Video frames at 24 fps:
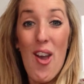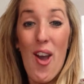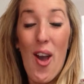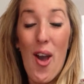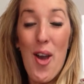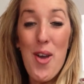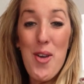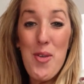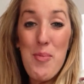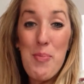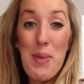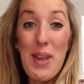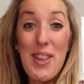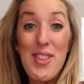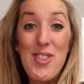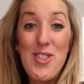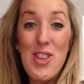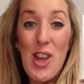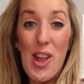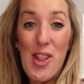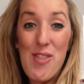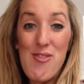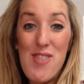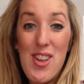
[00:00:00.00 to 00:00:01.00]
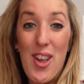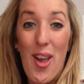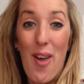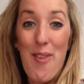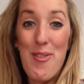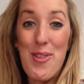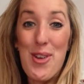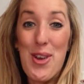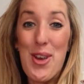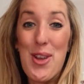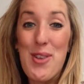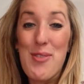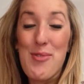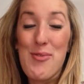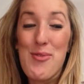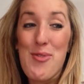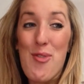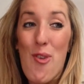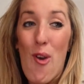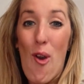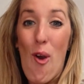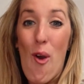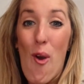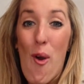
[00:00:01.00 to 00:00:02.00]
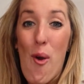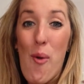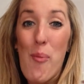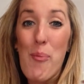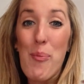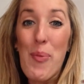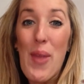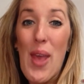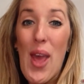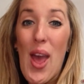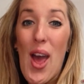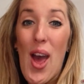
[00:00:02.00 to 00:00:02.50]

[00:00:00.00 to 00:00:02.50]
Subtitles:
Hope has just recovered from